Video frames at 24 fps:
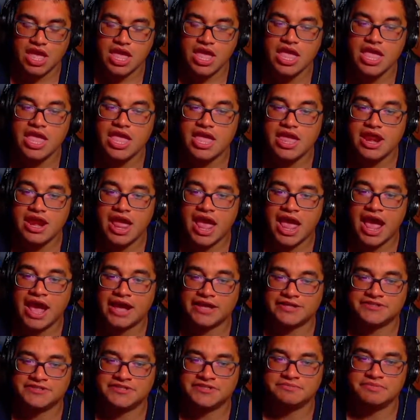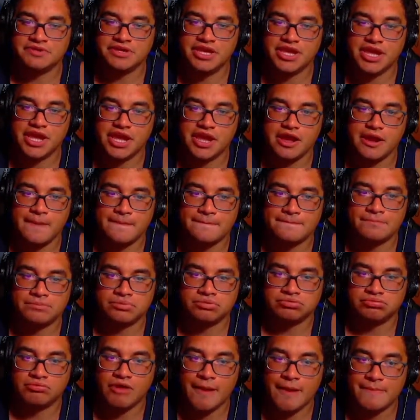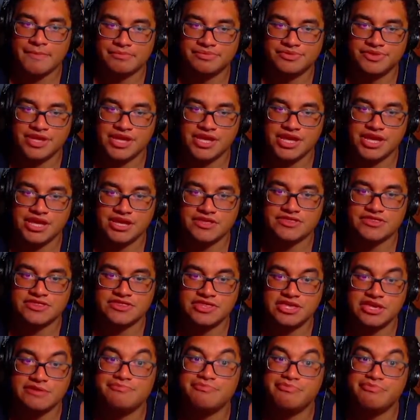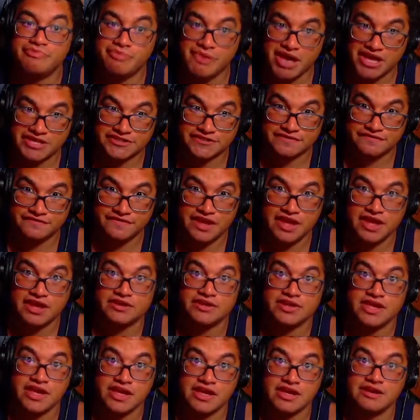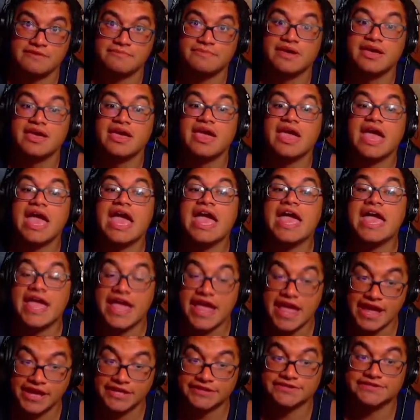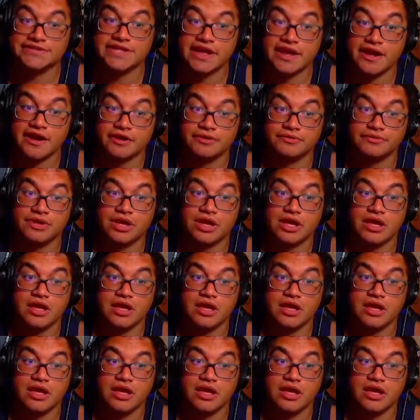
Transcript: It has to be probably the best fan game, hands down.